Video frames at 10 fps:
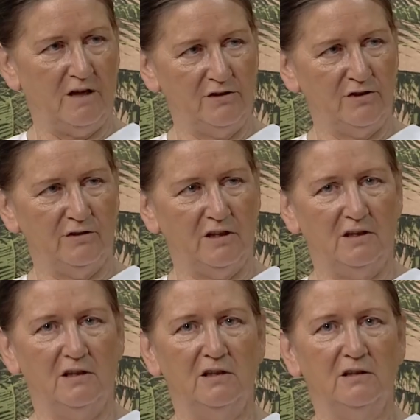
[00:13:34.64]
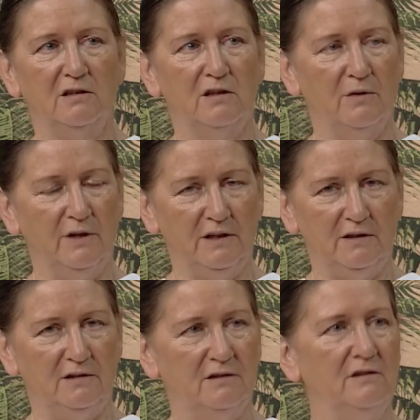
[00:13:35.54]
Arjuna
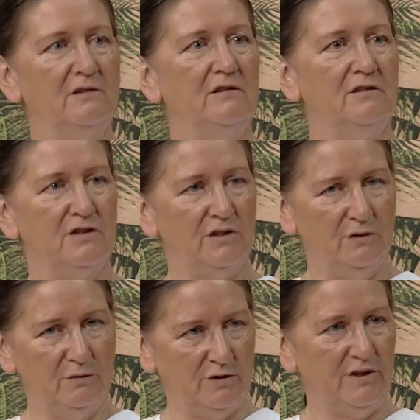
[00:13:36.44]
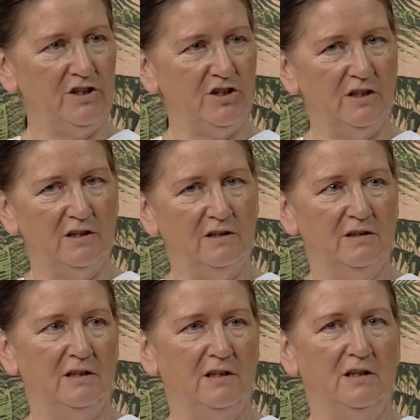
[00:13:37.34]
going to Krishna,
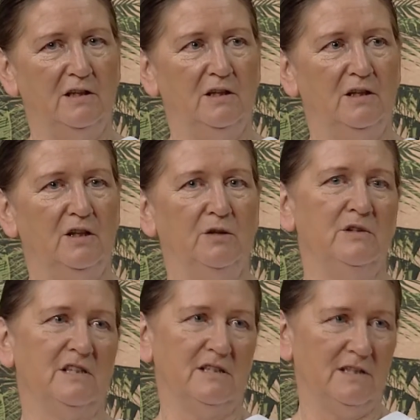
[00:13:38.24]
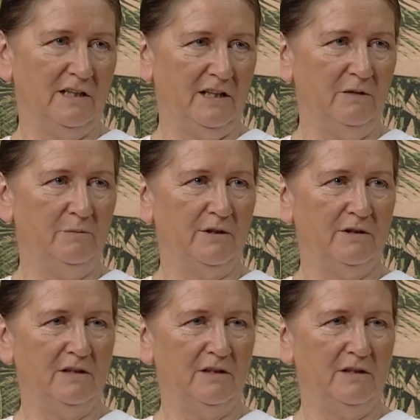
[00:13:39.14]
who is asleep,